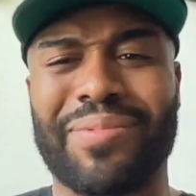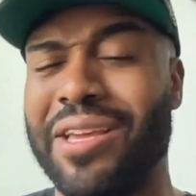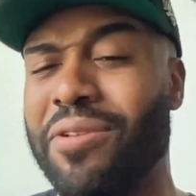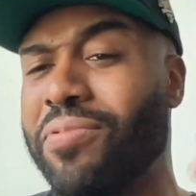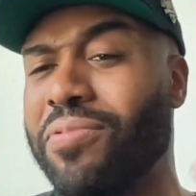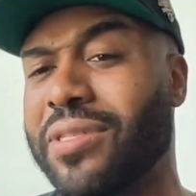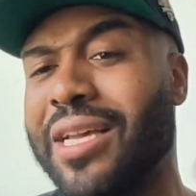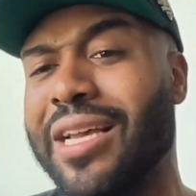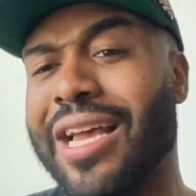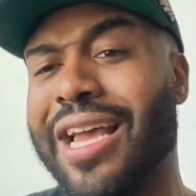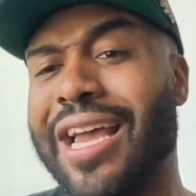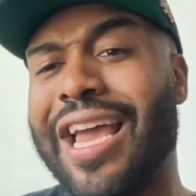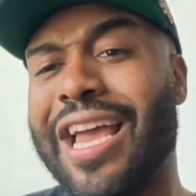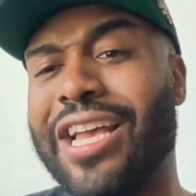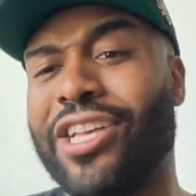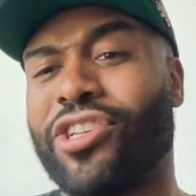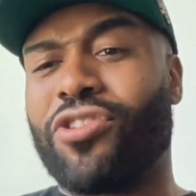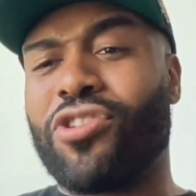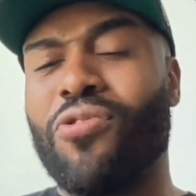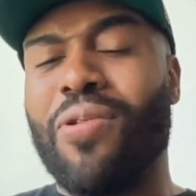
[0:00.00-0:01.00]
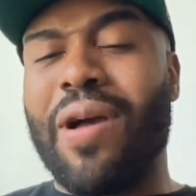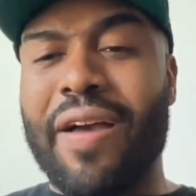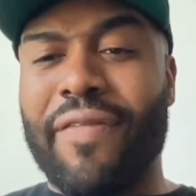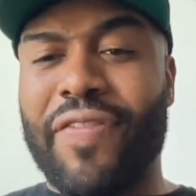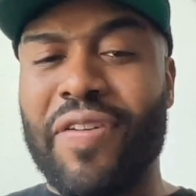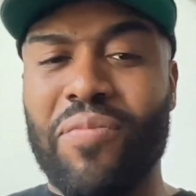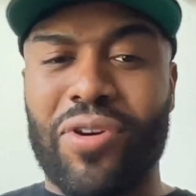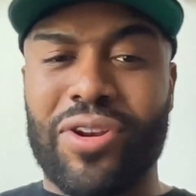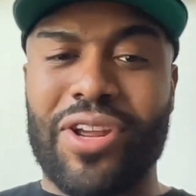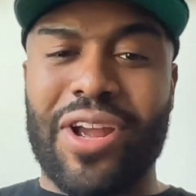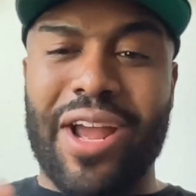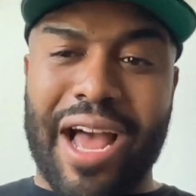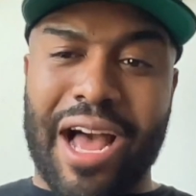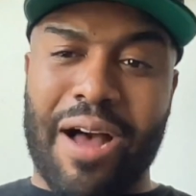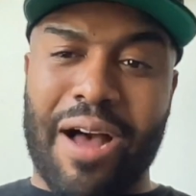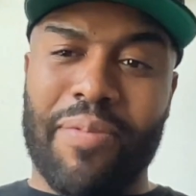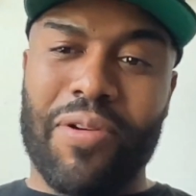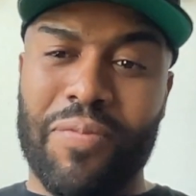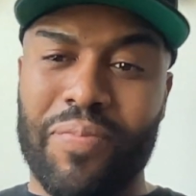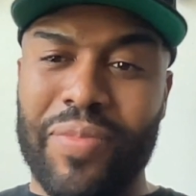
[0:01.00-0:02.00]
It was so you have him on your
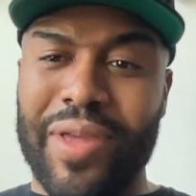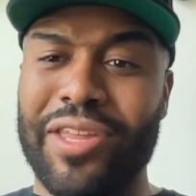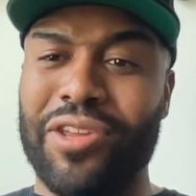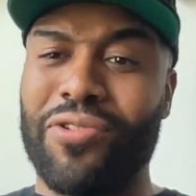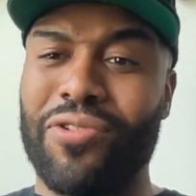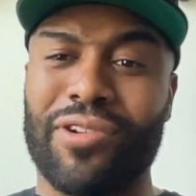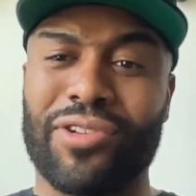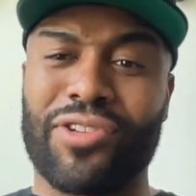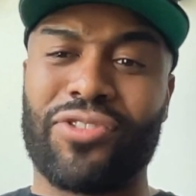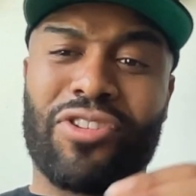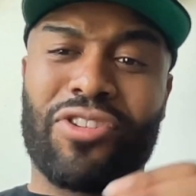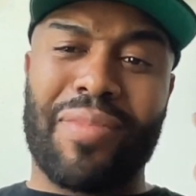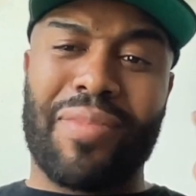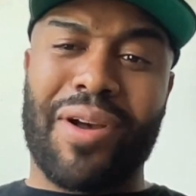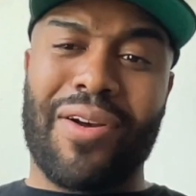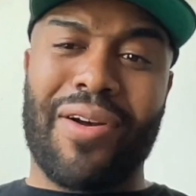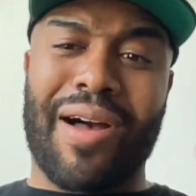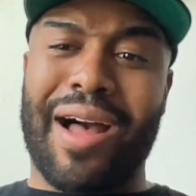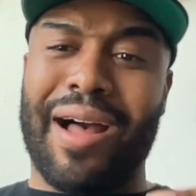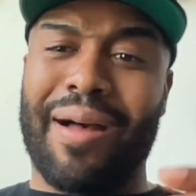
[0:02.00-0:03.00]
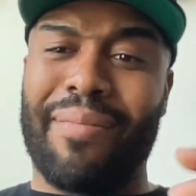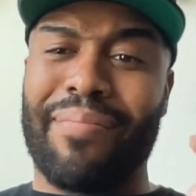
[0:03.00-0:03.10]
album, and you also talking about I'm